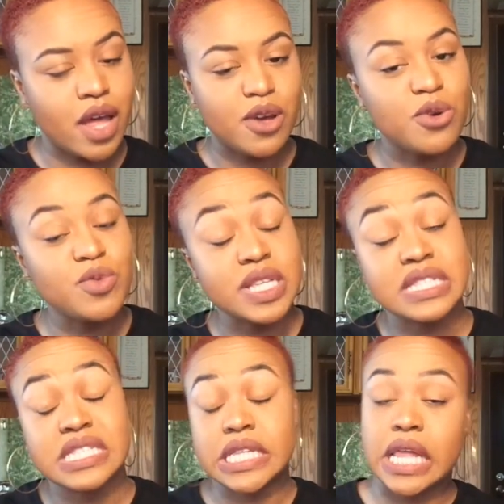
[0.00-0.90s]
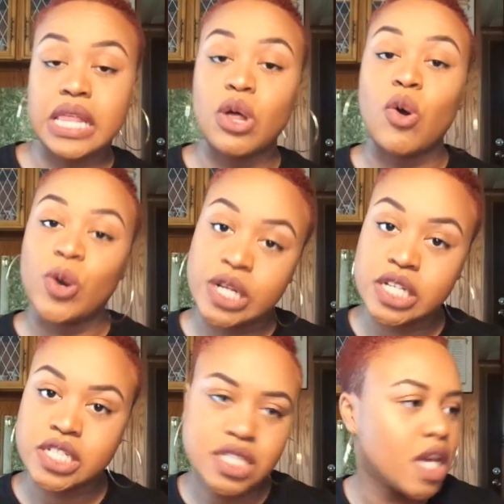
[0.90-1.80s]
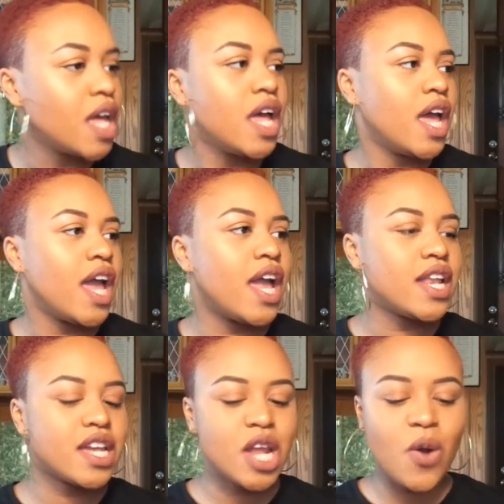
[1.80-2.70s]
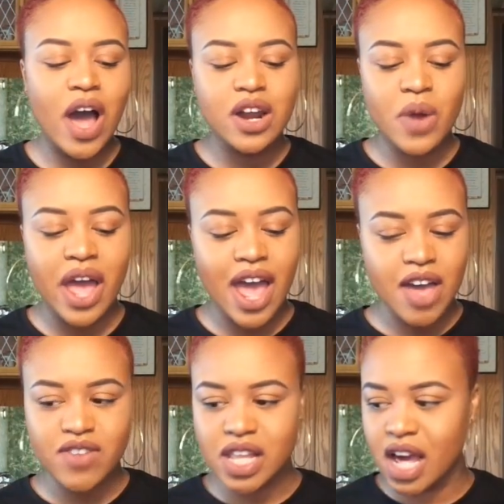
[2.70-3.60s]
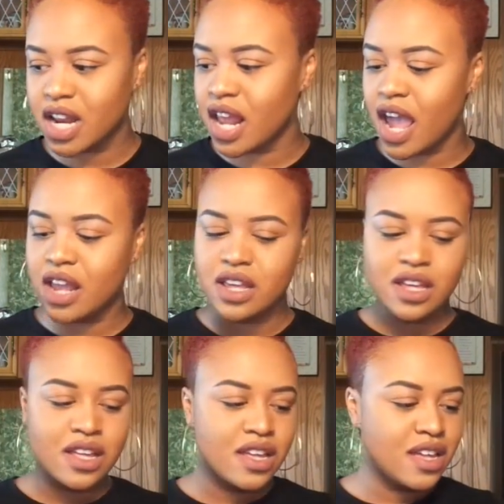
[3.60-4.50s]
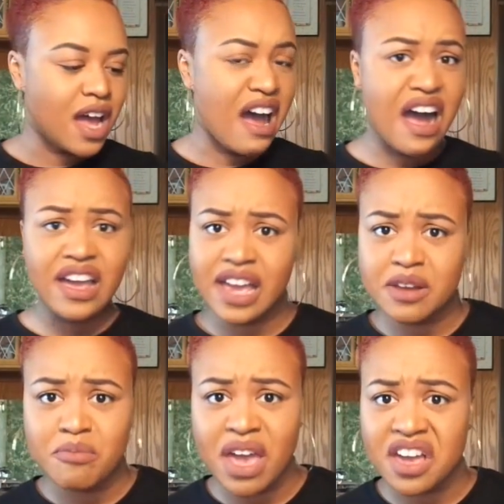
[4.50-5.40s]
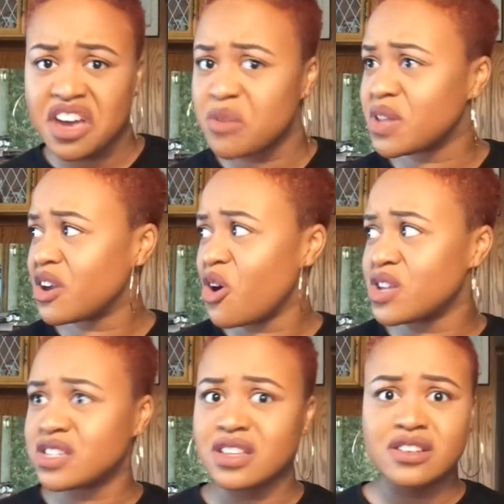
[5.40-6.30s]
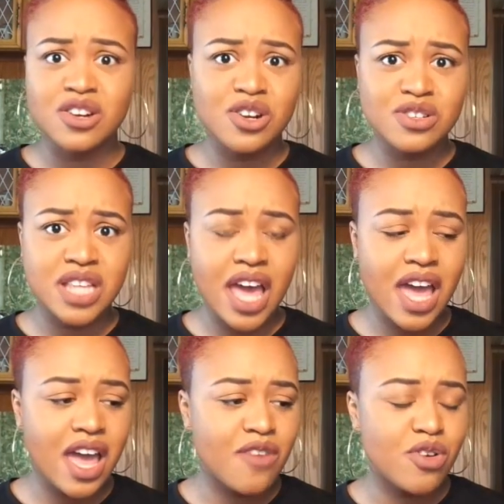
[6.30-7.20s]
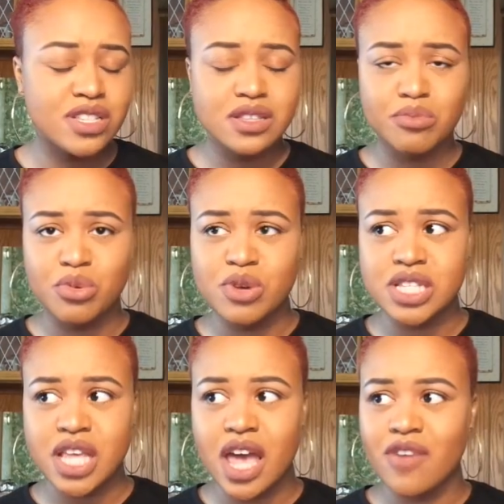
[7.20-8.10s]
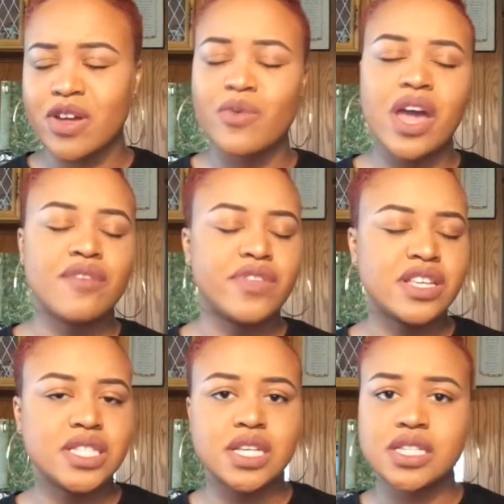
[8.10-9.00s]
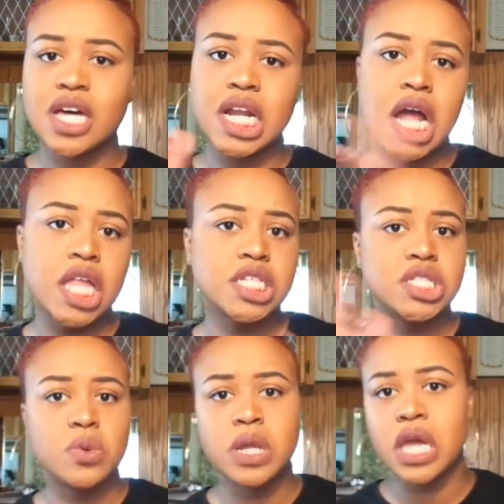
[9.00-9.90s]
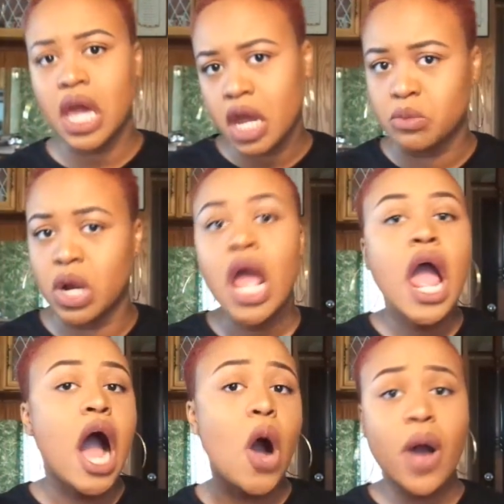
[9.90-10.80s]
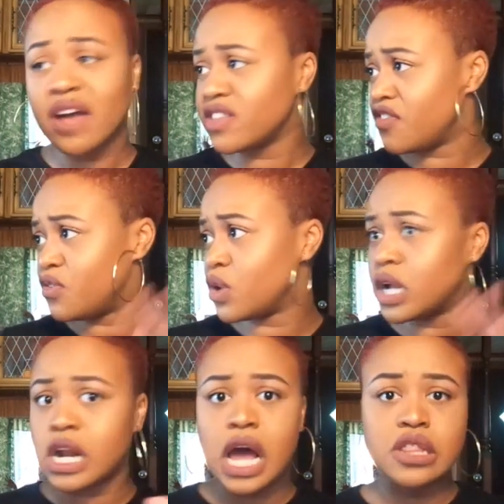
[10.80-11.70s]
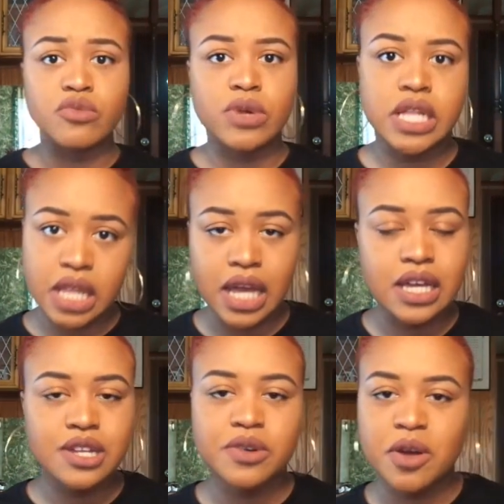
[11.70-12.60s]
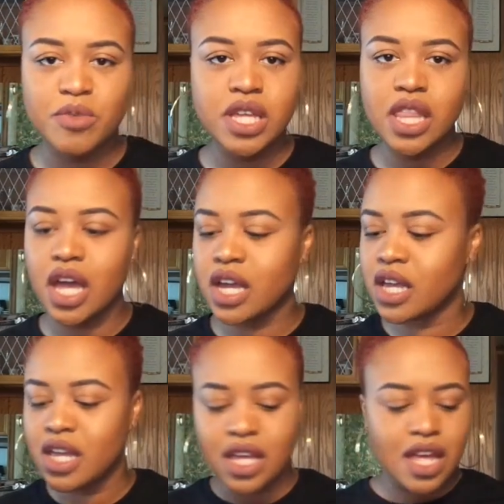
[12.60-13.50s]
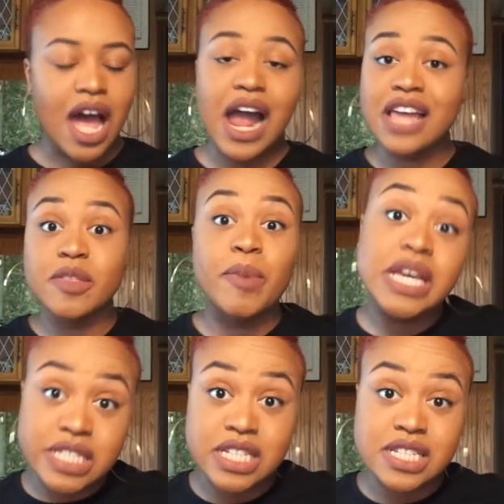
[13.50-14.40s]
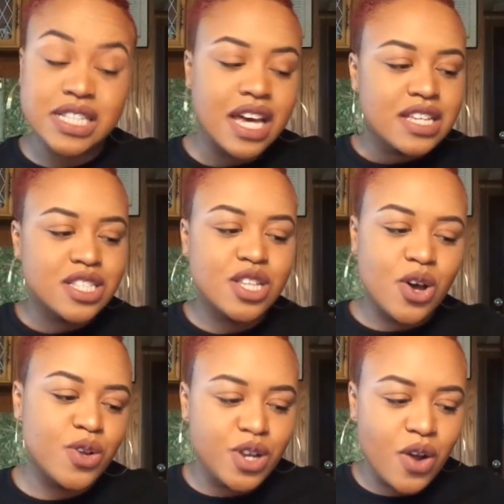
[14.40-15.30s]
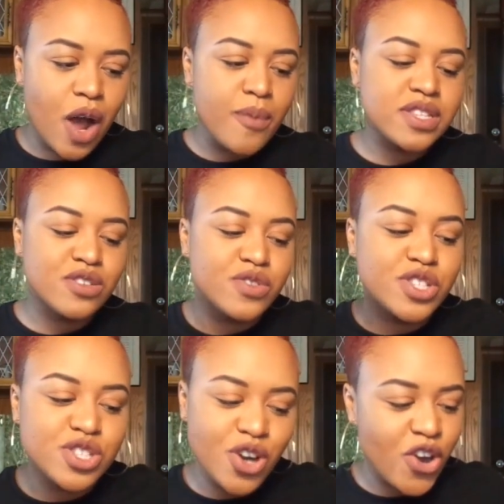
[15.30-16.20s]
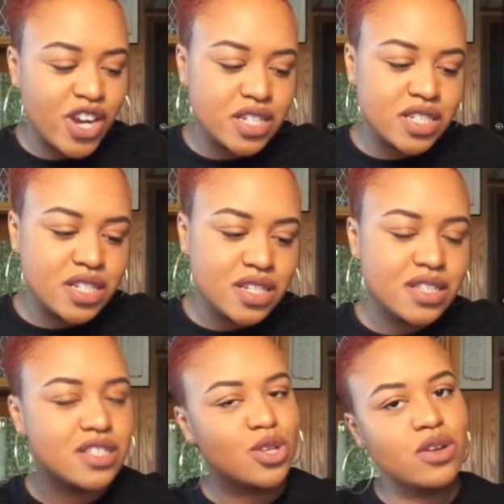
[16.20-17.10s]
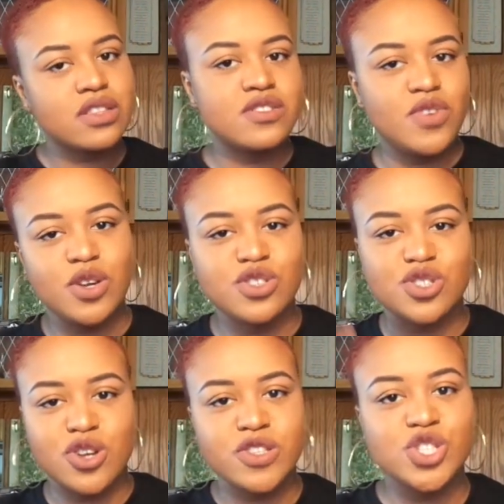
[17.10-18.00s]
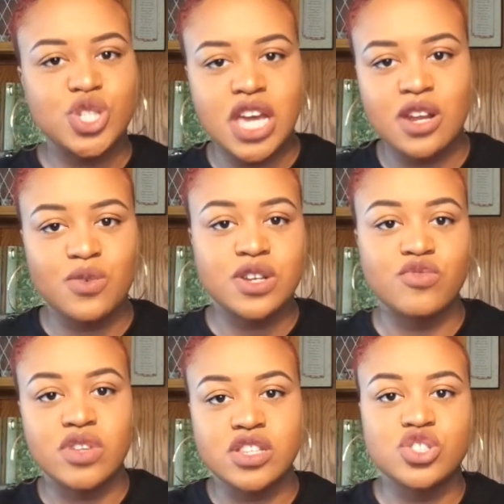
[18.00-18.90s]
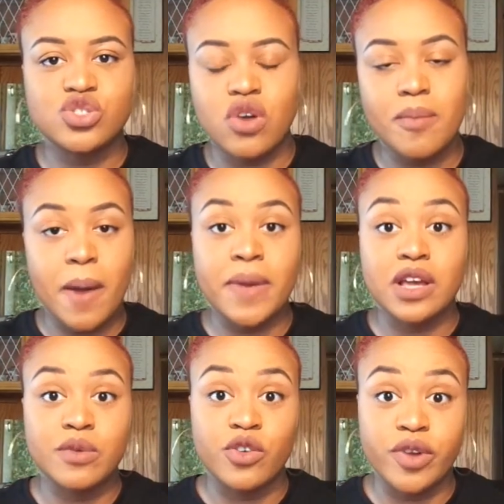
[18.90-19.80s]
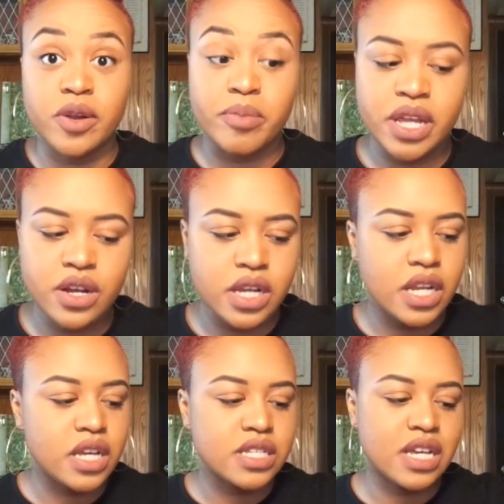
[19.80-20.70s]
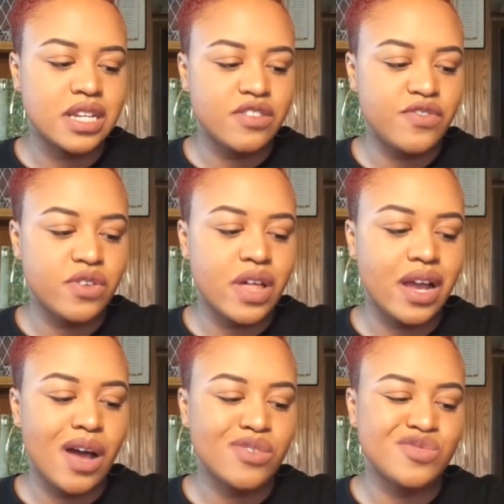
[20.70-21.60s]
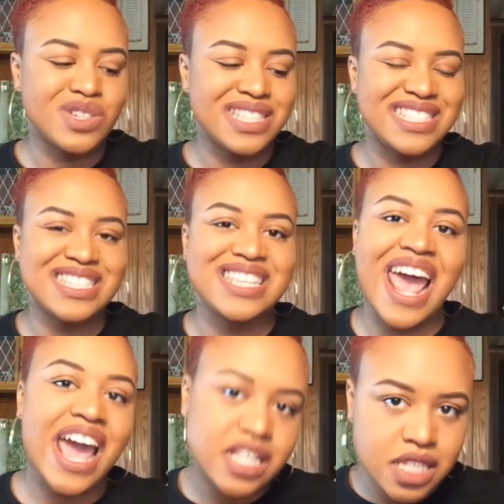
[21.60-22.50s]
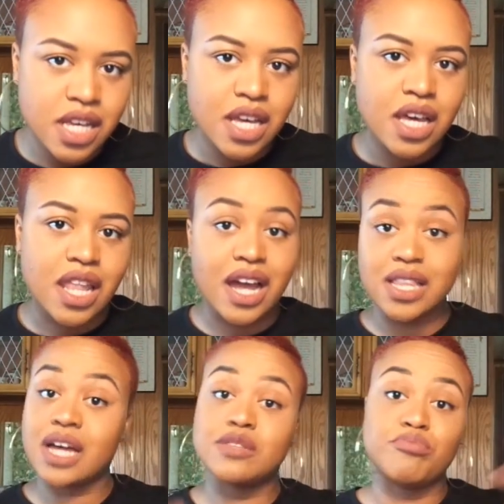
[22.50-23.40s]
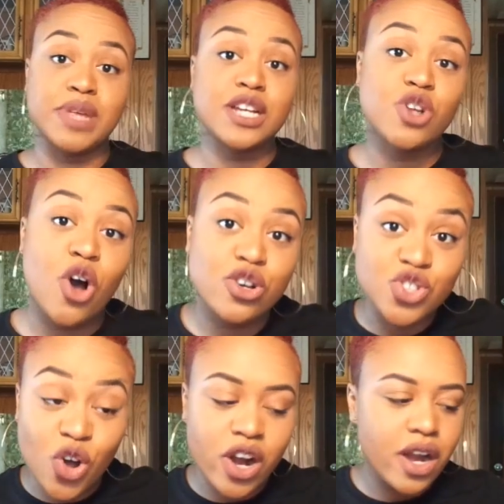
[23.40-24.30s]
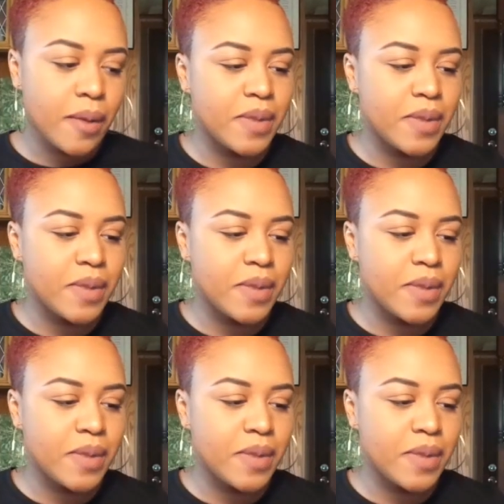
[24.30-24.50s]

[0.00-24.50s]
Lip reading: Like, who can slay the hardest? And, you know, I don't have a lot of that high-end makeup like all these other girls have, all these other boys have. I don't have that $600 Sony camera. I don't have that $400 ring light. You know what I mean? Like, I got the basics. So, you know, I was a little discouraged to start this video, to start this channel, and to really start my makeup career, period, because I didn't feel like I was really stacked like a lot of the big dogs are.